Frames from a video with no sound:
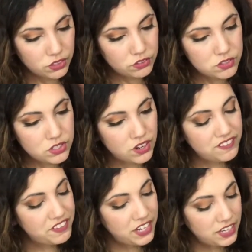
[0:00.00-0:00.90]

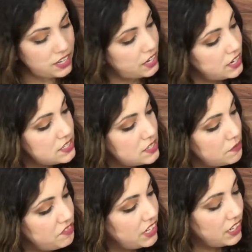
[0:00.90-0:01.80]
Seraphine is
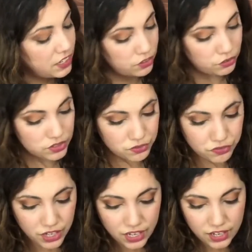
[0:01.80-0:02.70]
vegan and
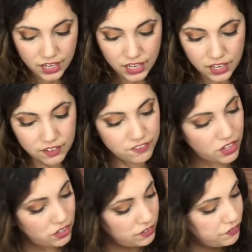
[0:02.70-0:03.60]
cruelty-free, and
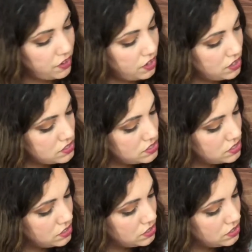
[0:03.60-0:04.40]
Violet Voss,